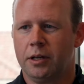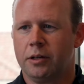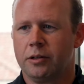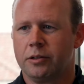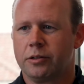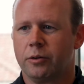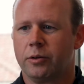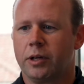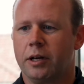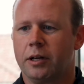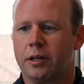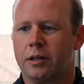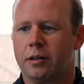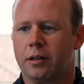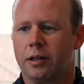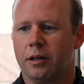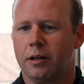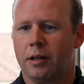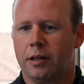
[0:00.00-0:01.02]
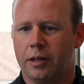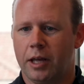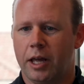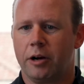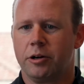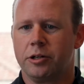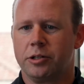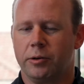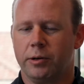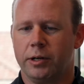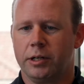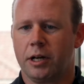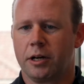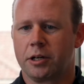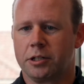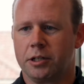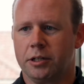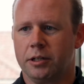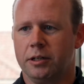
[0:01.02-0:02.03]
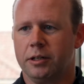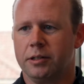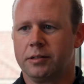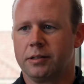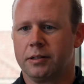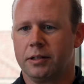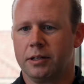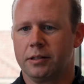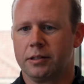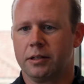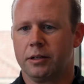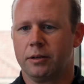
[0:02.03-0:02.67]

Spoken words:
So getting the energy reduction is